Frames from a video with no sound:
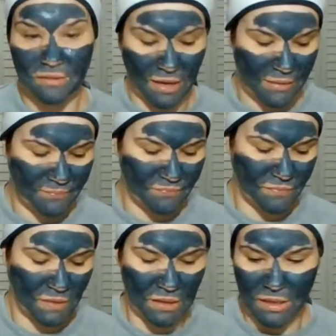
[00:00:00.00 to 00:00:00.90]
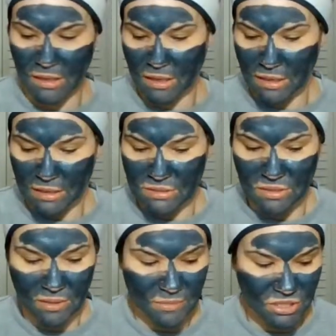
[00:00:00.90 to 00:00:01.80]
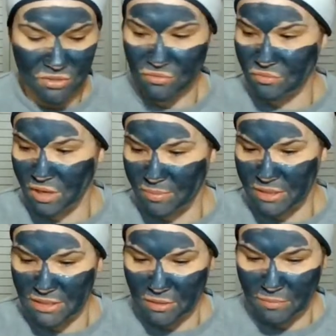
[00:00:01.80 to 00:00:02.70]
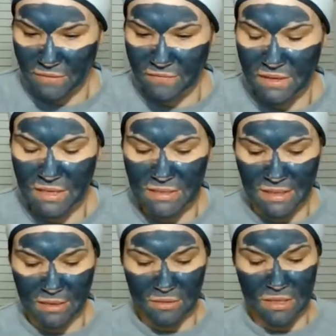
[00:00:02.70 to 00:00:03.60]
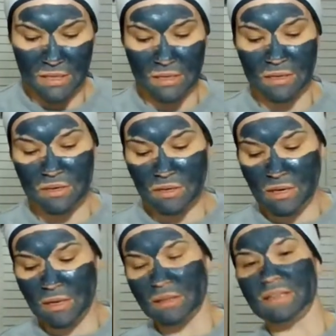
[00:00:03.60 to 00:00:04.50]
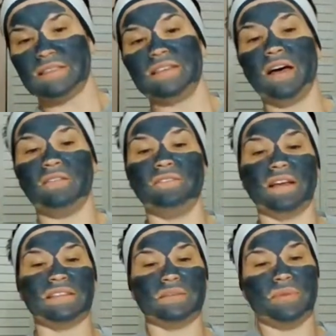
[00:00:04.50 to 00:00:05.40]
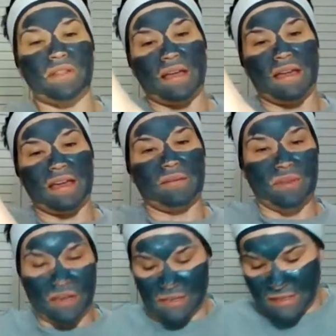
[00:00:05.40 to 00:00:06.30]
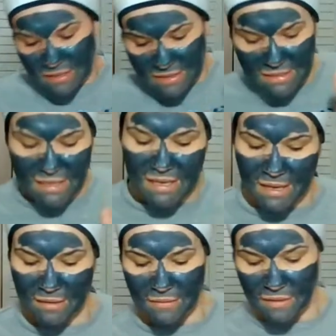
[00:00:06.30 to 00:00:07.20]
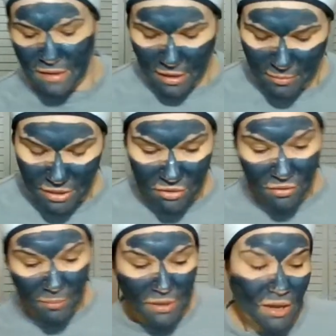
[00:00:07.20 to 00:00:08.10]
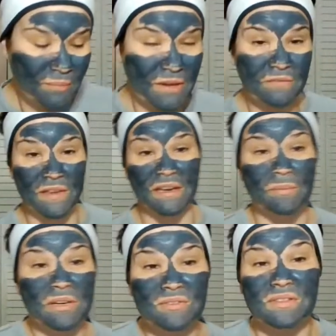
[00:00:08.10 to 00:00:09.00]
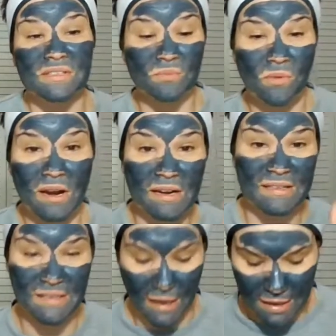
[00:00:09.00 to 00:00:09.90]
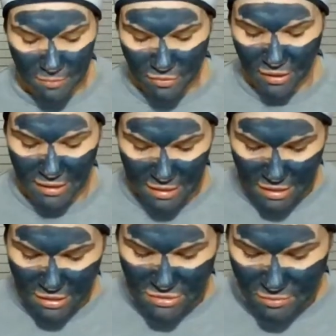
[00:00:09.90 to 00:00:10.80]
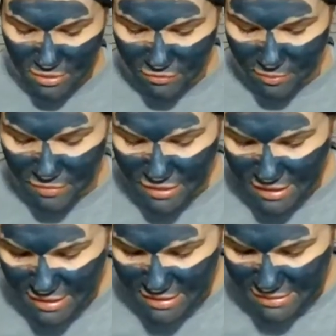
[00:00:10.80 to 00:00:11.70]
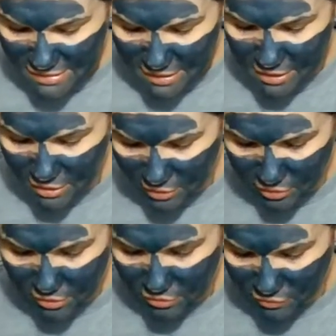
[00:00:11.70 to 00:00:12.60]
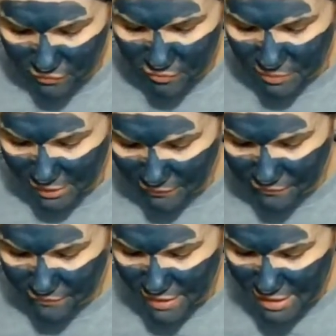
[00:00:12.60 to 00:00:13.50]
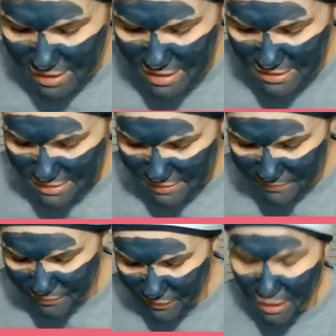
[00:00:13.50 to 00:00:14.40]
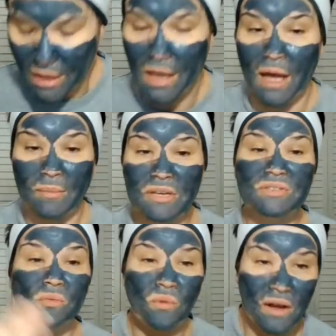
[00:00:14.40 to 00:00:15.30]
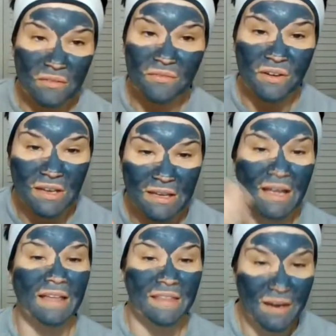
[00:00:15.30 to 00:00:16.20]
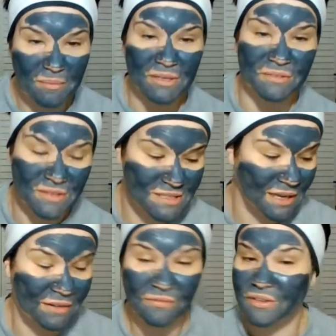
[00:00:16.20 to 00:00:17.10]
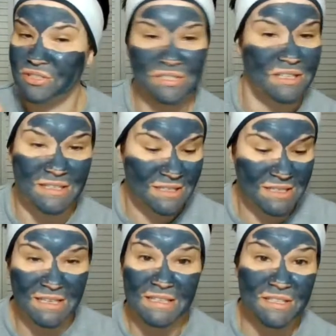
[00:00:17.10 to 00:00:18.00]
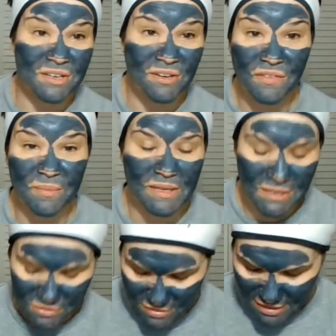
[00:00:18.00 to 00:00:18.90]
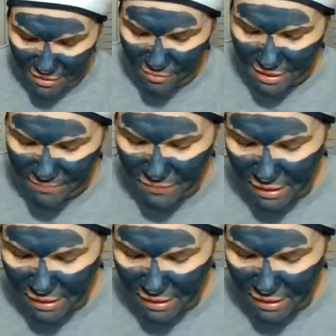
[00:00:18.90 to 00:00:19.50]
Okay, so let me just rub it on my feet down here. Let's see how flexible I am. You guys can see. I'm going to rub it on my feet, and I'm going to do these one at a time, okay? So I'm going to rub this all over my feet. I'm going to do one foot, and then I'm going to do the second foot just because it's easier for me to do it that way.